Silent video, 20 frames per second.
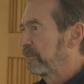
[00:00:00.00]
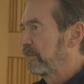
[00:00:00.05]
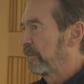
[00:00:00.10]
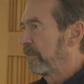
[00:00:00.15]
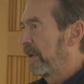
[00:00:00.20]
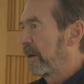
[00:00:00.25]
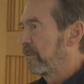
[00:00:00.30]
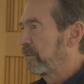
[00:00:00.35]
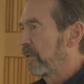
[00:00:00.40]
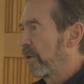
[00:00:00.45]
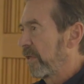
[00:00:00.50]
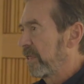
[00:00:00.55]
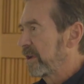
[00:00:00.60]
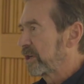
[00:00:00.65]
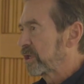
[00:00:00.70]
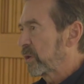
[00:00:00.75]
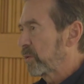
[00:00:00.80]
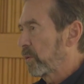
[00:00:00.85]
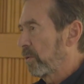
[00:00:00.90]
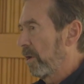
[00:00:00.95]
what were the
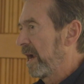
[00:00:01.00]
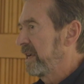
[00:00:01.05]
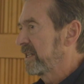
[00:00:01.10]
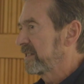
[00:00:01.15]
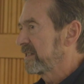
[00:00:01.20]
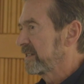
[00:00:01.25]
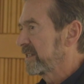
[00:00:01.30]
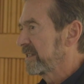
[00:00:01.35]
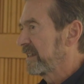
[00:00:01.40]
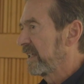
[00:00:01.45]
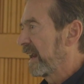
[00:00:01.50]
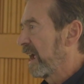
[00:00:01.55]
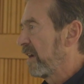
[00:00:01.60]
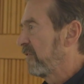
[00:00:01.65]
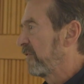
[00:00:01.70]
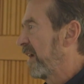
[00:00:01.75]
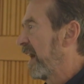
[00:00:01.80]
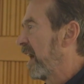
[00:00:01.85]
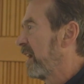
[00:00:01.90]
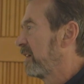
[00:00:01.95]
traces that I
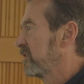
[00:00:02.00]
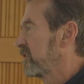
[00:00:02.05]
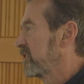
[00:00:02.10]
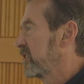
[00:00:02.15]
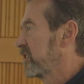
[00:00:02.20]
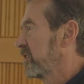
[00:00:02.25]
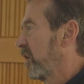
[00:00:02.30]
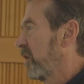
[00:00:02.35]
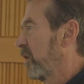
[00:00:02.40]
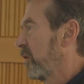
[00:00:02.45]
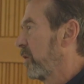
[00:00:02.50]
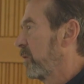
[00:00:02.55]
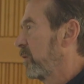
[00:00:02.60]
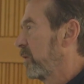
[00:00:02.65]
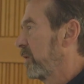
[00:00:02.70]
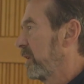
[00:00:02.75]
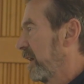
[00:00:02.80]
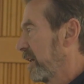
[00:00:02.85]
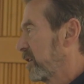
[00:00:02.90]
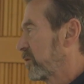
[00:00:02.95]
found
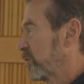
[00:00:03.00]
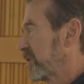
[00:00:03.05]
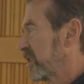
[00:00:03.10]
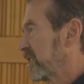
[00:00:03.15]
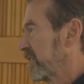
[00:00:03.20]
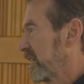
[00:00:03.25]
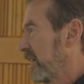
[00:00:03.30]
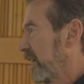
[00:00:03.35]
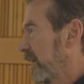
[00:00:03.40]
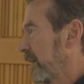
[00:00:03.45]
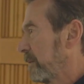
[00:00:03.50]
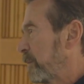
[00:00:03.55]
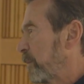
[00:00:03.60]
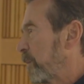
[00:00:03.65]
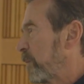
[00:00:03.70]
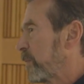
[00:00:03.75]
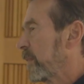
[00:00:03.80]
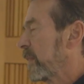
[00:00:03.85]
so interesting.